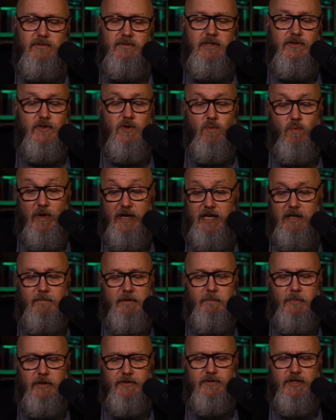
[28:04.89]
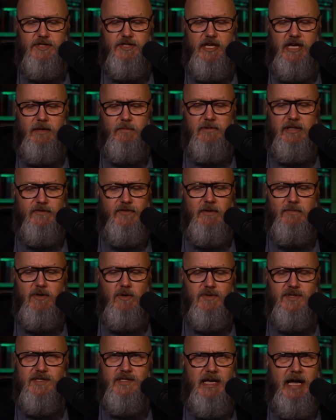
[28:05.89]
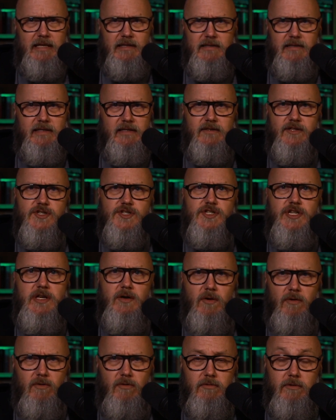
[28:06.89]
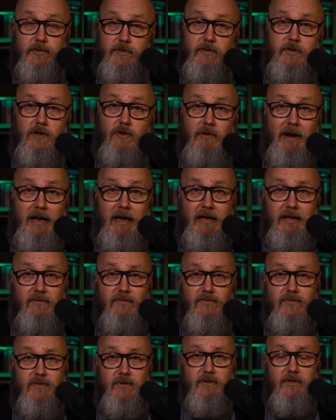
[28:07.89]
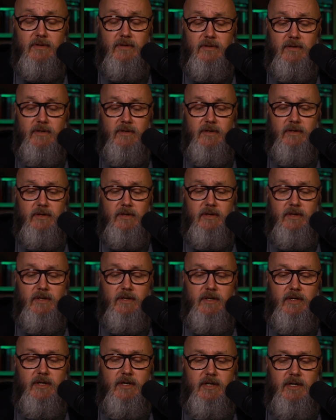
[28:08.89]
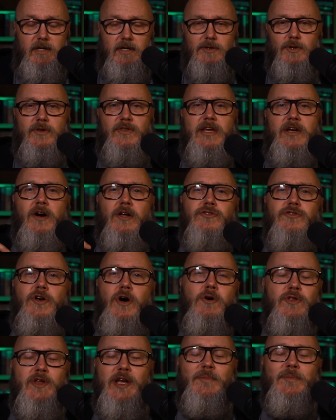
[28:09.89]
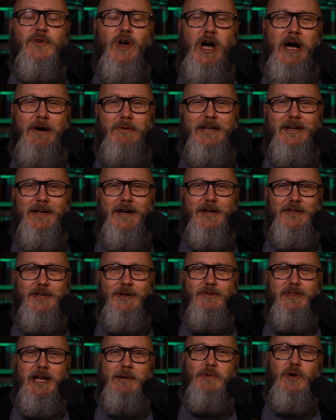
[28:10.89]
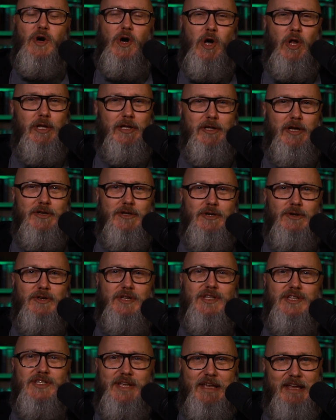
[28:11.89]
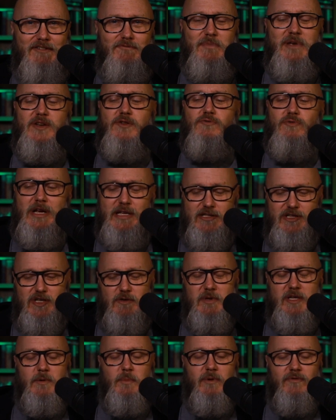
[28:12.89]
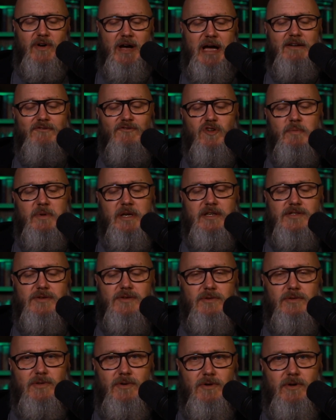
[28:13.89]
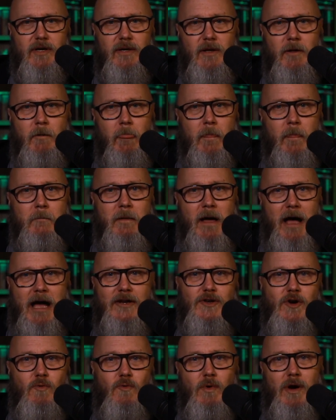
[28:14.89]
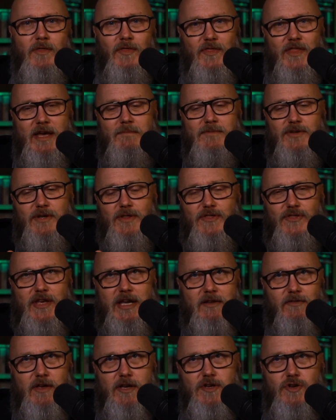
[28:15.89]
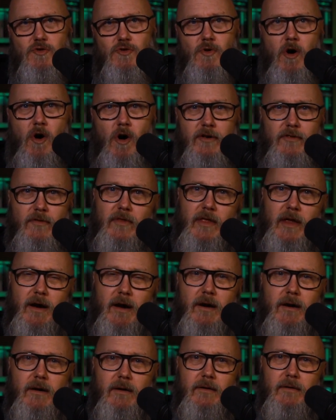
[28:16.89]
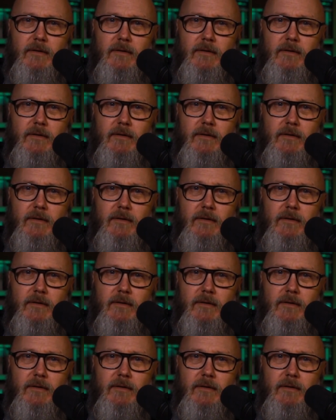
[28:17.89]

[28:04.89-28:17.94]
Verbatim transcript: Let the wicked be put to shame. Let them go silently to Sheol or to the grave. Lord, they all know that I'm counting on you, that I'm calling on you to save me, to rescue me, to provide for me. So, Lord, I don't want them to think that you aren't there.